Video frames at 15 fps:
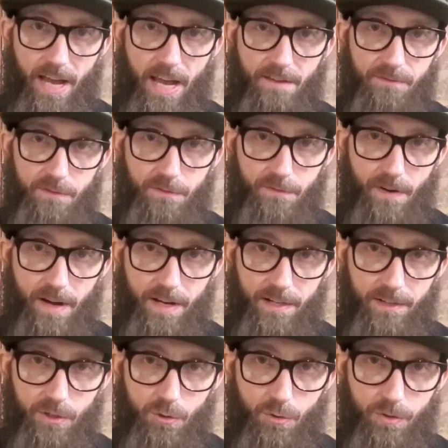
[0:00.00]
I have to
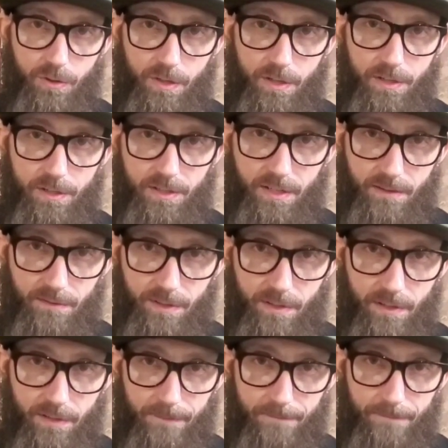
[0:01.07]
find
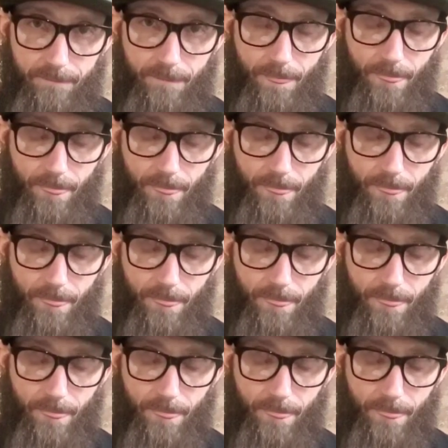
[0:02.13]
creativity.